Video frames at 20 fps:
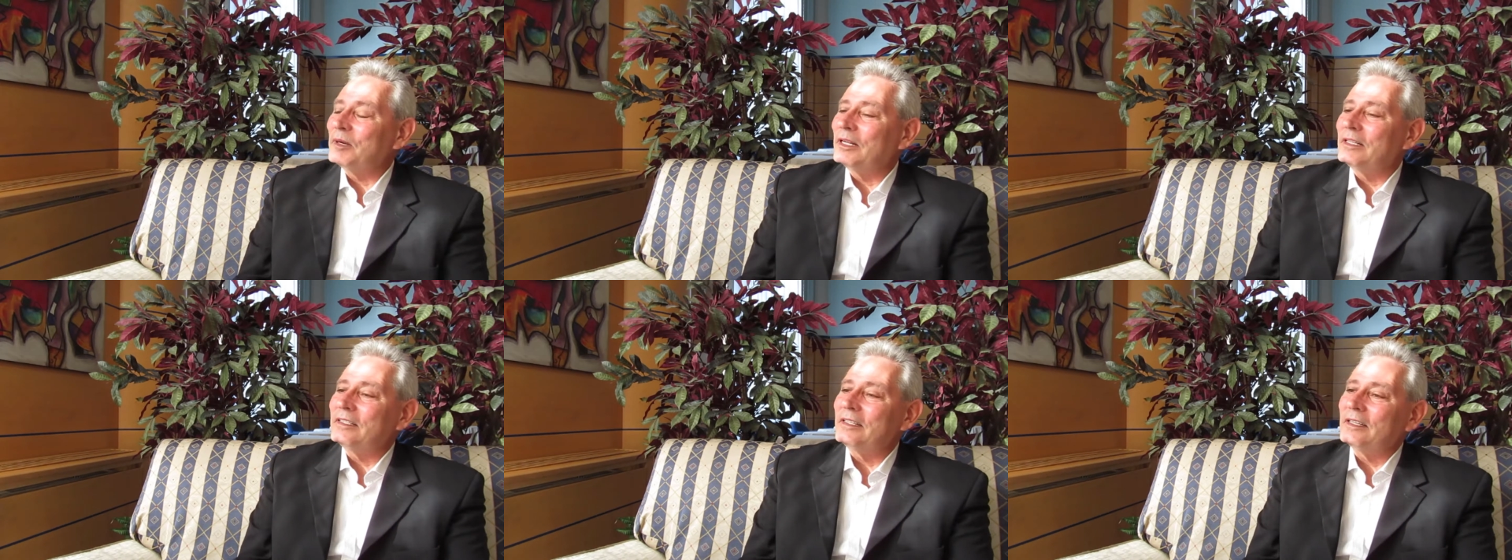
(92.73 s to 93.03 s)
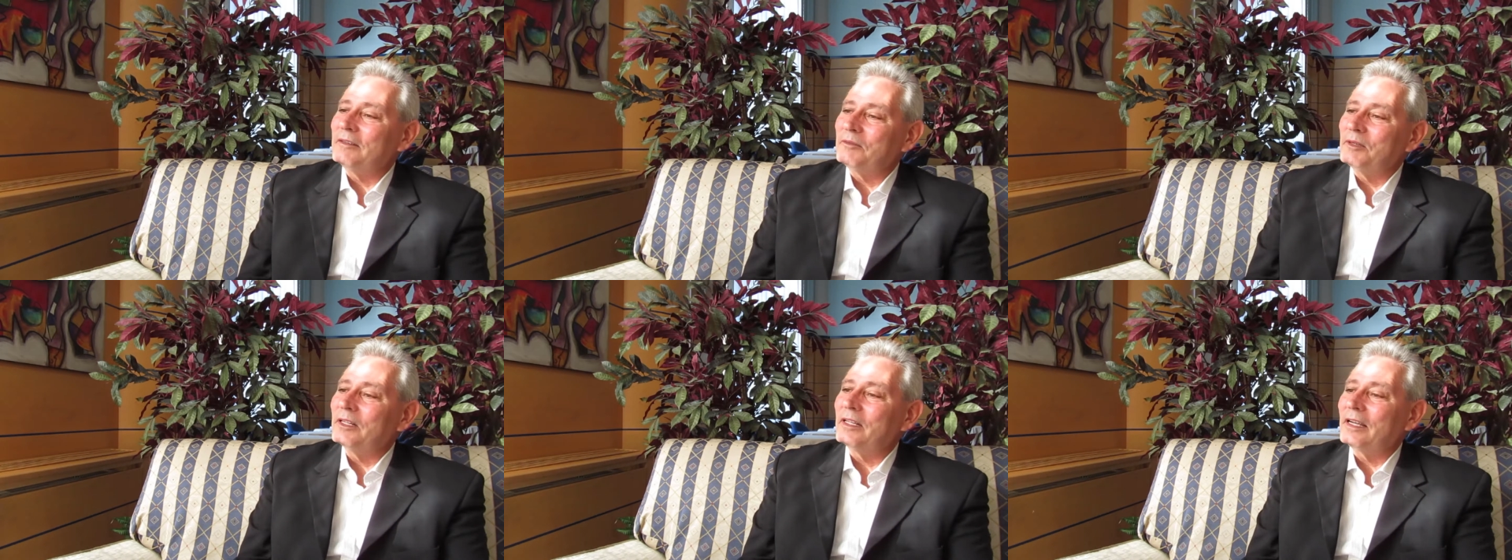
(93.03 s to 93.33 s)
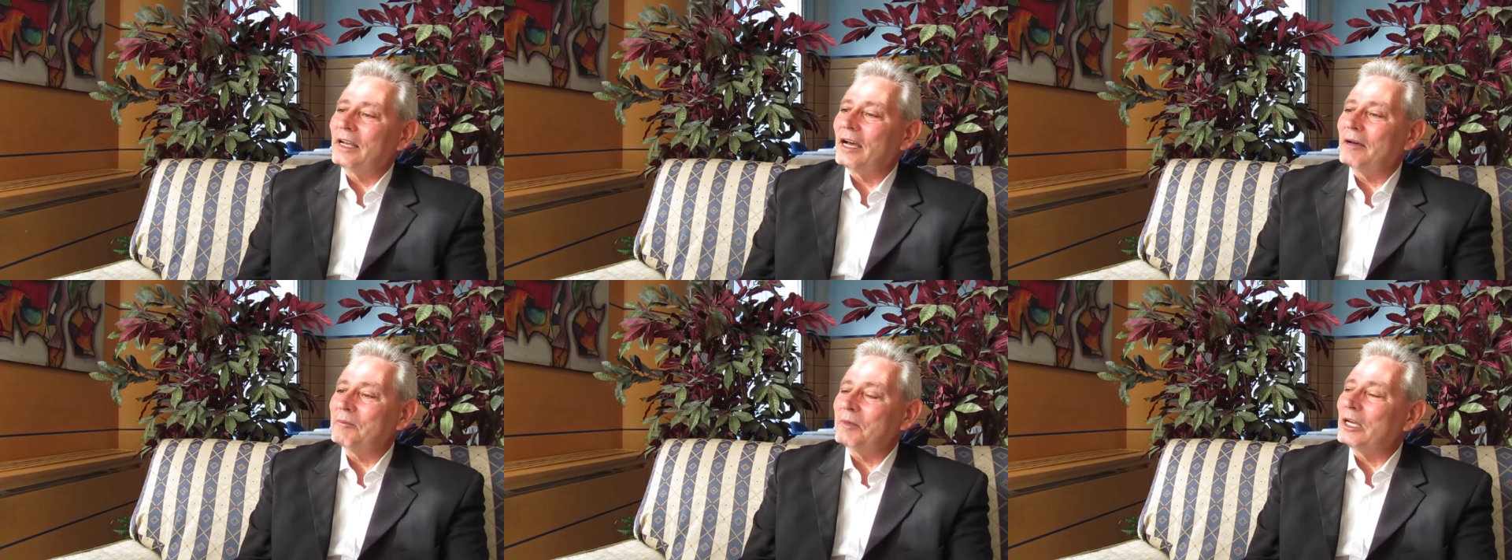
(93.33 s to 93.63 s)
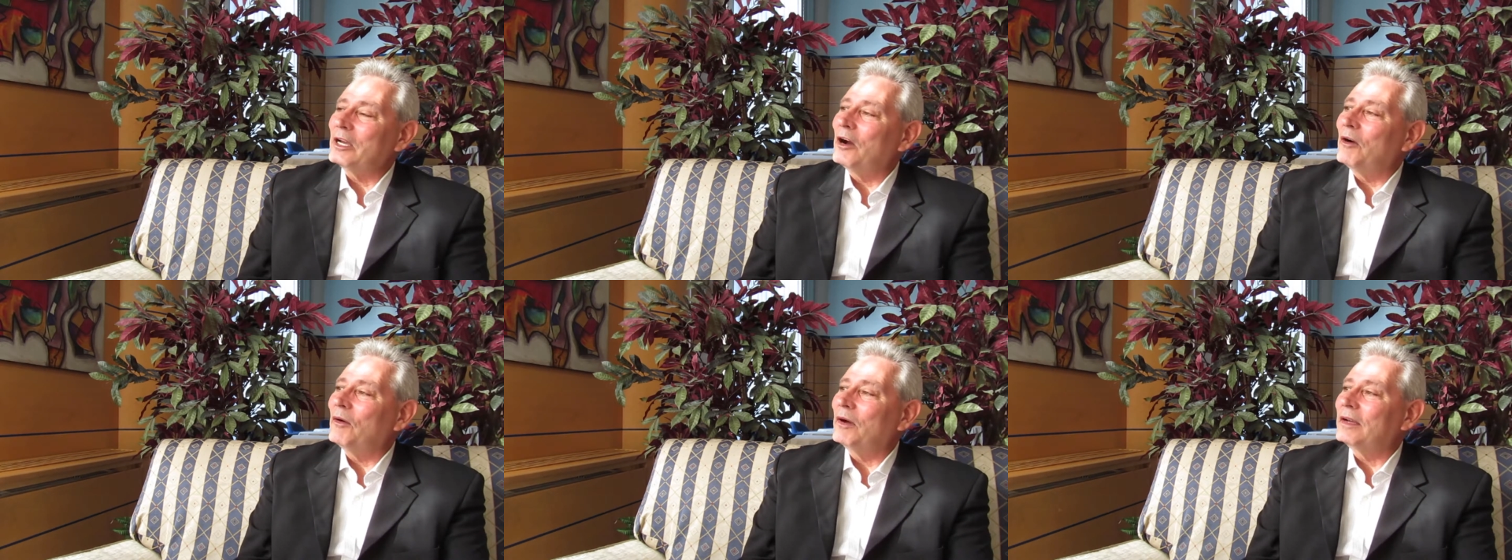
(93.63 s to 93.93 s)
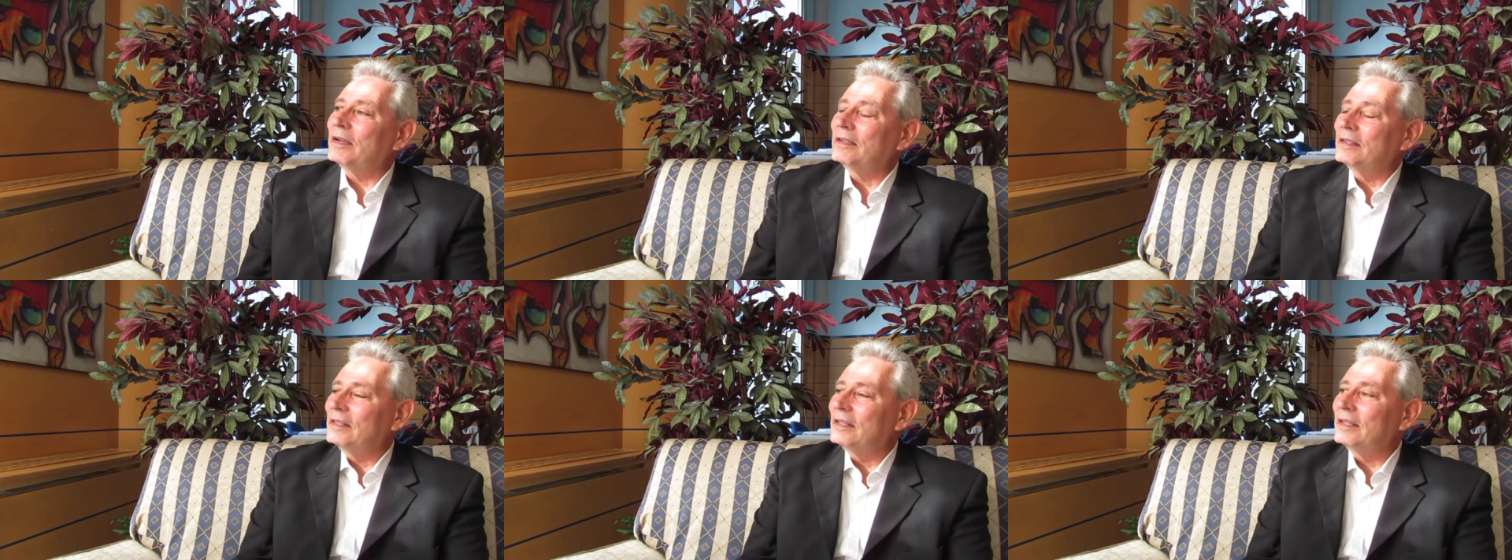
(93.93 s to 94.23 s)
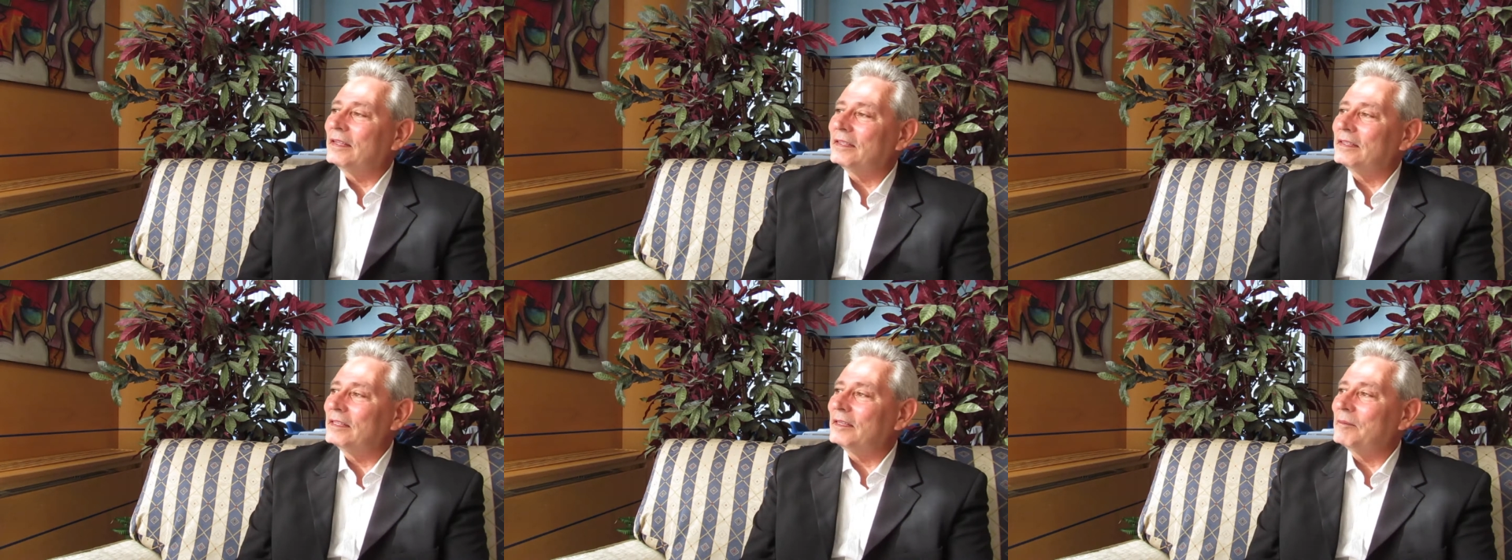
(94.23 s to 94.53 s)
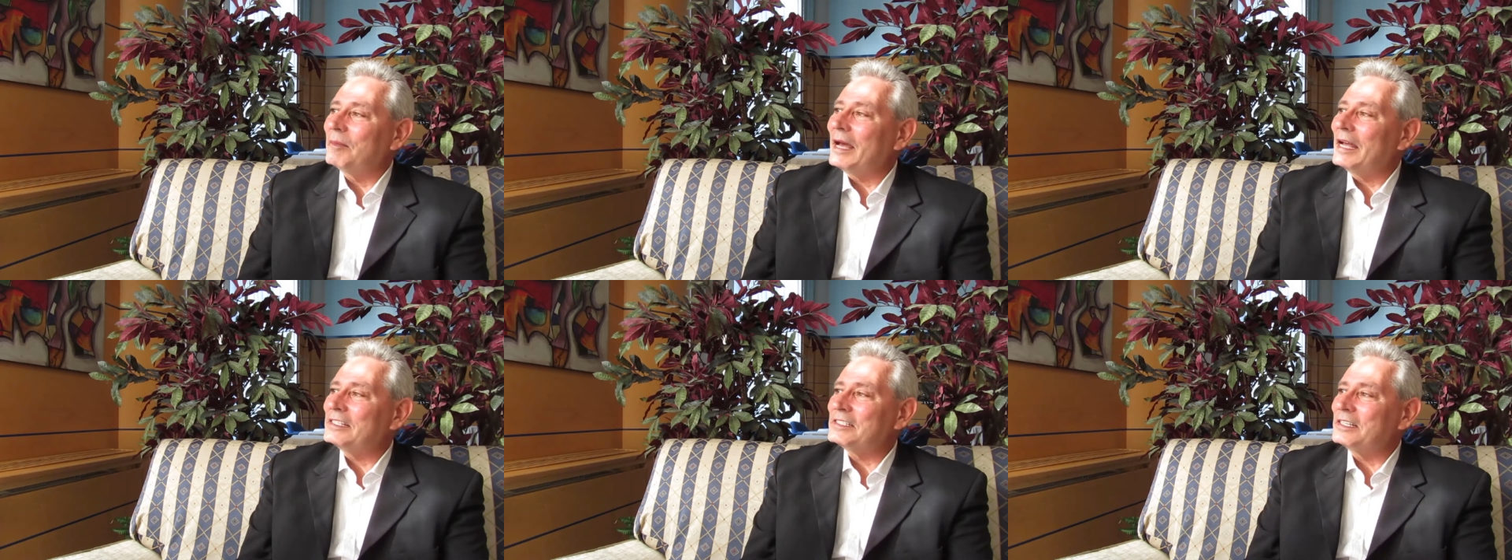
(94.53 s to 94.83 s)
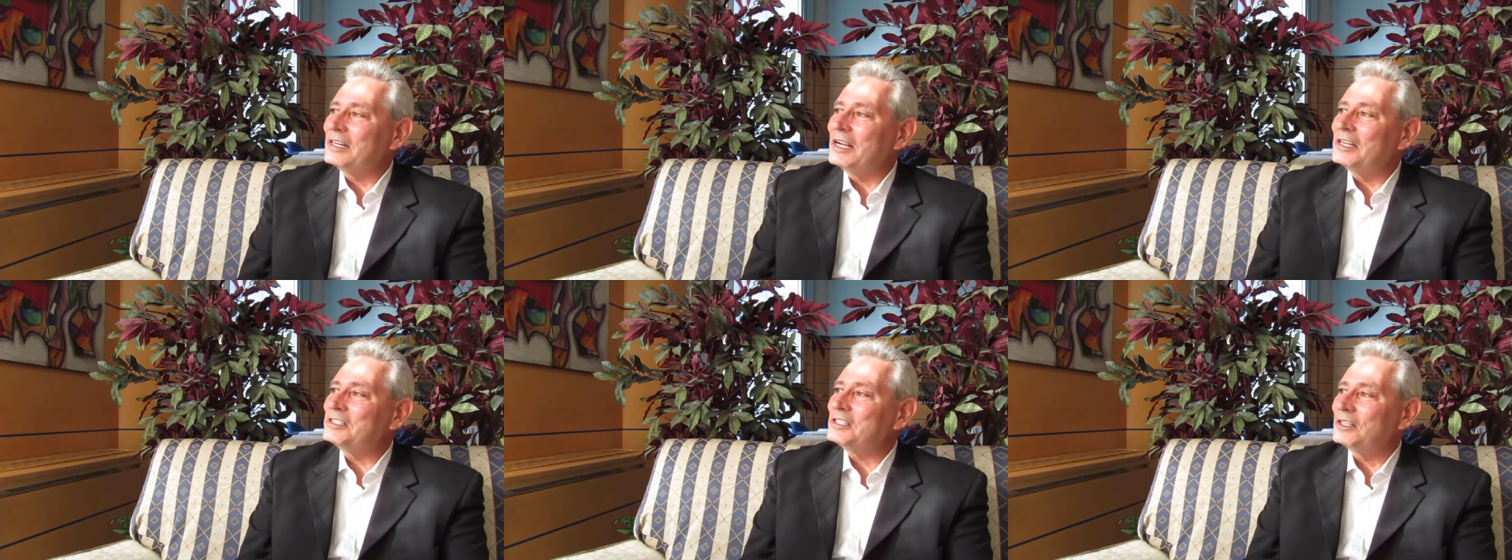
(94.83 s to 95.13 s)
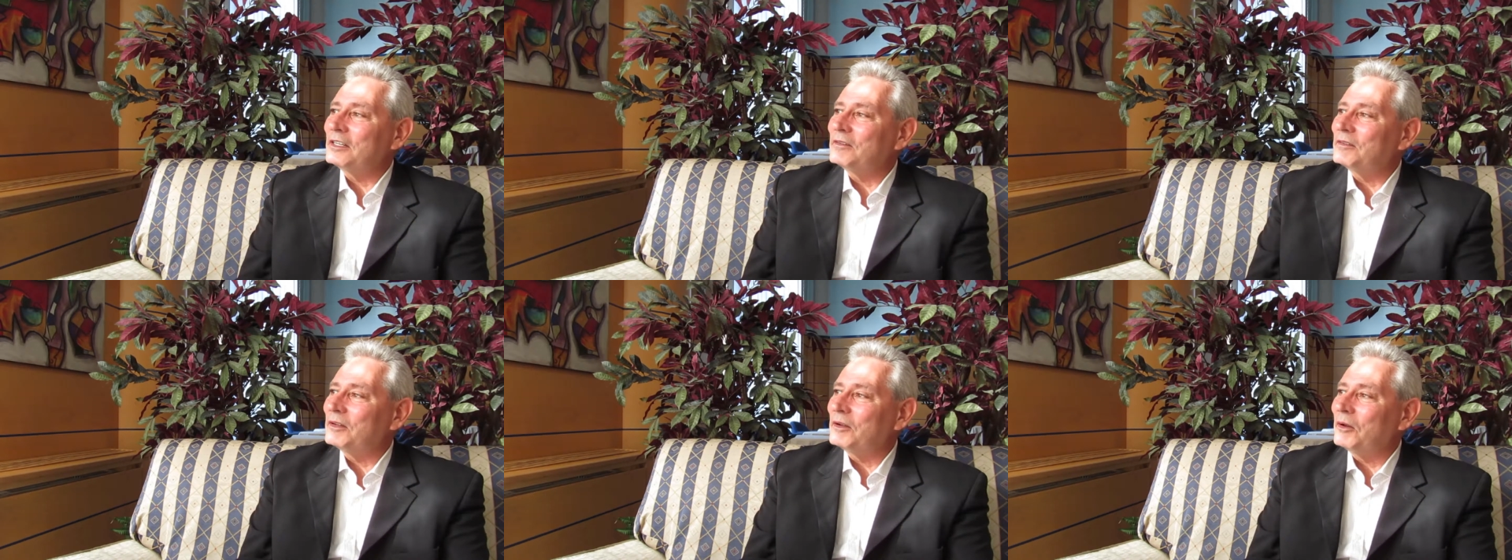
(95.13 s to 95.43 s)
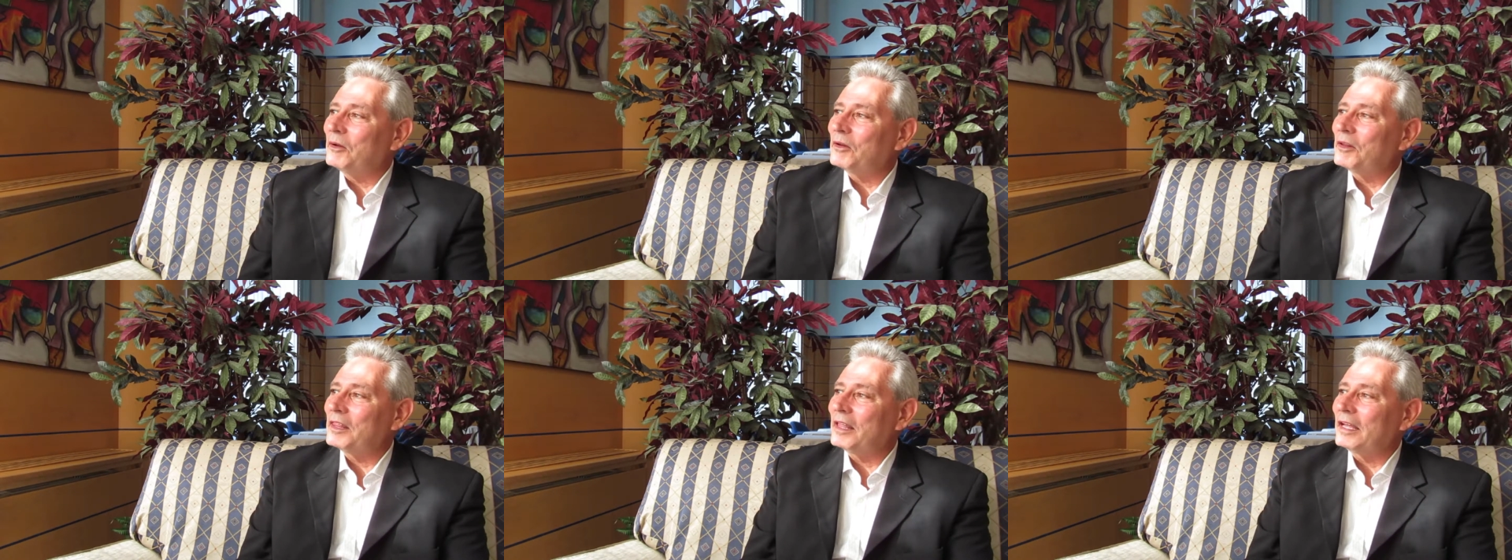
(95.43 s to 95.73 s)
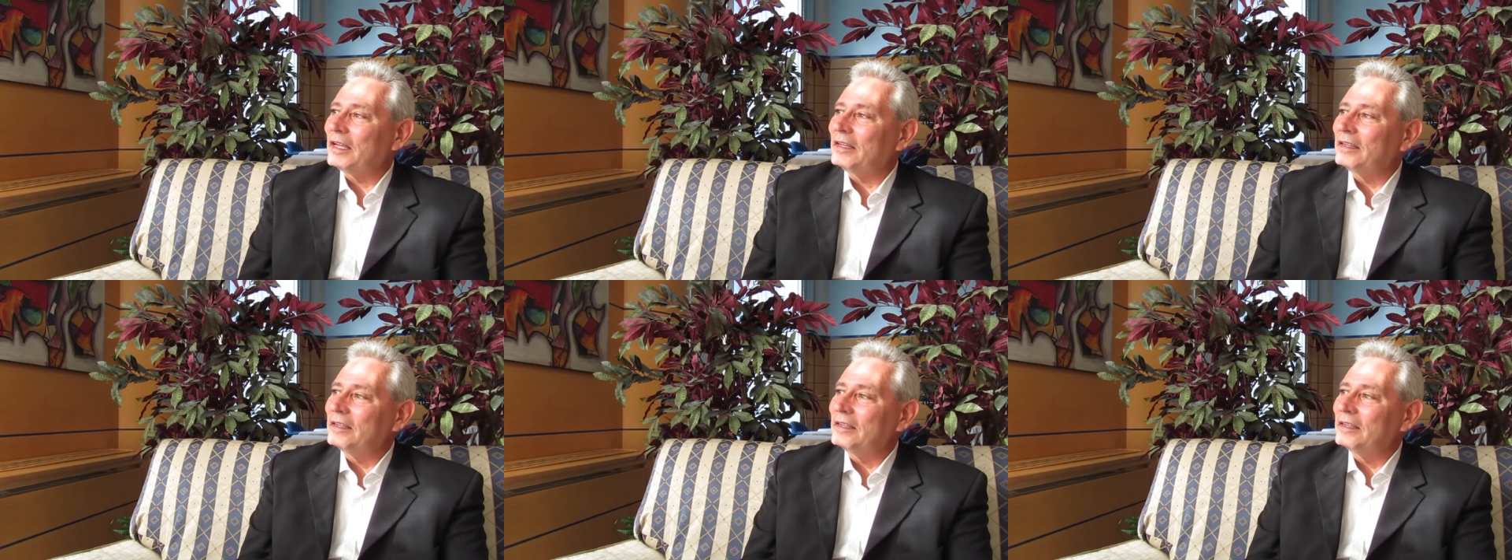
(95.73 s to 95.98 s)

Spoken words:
But it really got me going. The imagination of the whole thing.